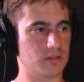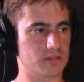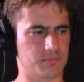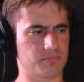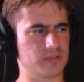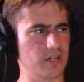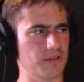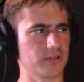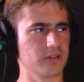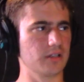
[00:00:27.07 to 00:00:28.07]
it's
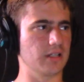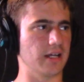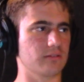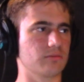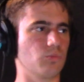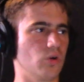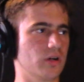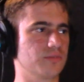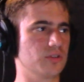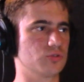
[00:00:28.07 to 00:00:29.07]
definitely like
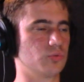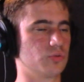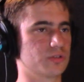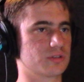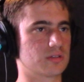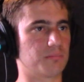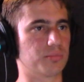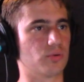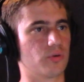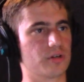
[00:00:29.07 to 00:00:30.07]
one of the tools
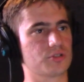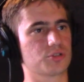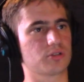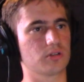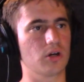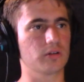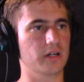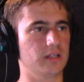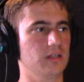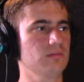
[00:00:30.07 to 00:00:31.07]
employers should know.
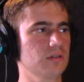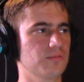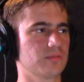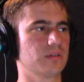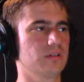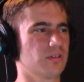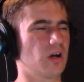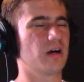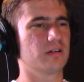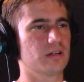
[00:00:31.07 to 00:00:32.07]
Like even if you're
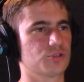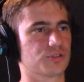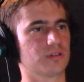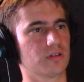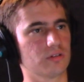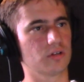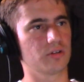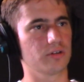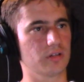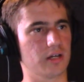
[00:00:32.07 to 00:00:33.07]
not an engineer,
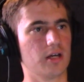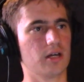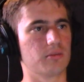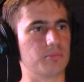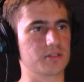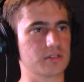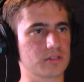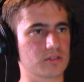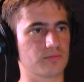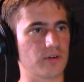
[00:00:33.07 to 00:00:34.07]
you're like
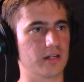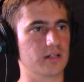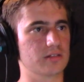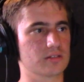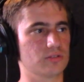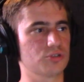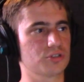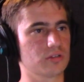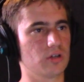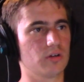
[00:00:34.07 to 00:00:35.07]
business or finance, you
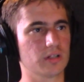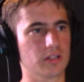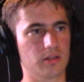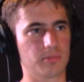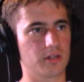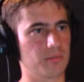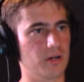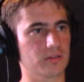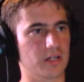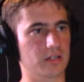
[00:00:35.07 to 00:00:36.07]
should know a little bit
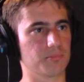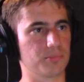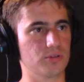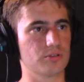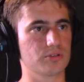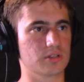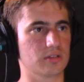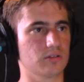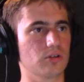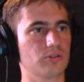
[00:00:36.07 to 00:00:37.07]
about like computers
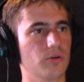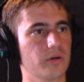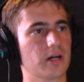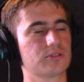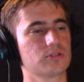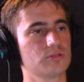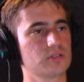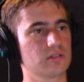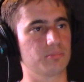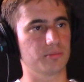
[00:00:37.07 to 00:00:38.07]
and knowing how to do
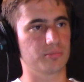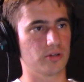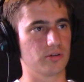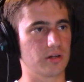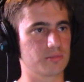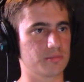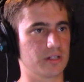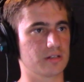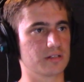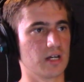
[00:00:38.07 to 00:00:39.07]
simple programs
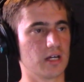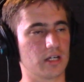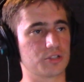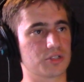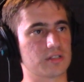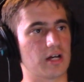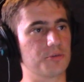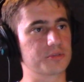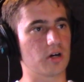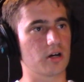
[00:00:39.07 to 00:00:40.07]
because it just
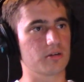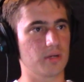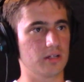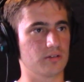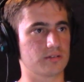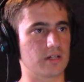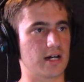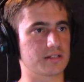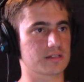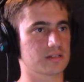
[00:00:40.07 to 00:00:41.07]
helps automate your
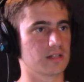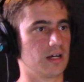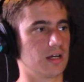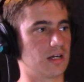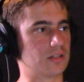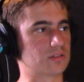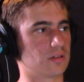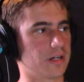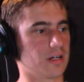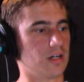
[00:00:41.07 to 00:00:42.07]
tasks. And so
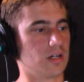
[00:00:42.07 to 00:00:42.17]
like,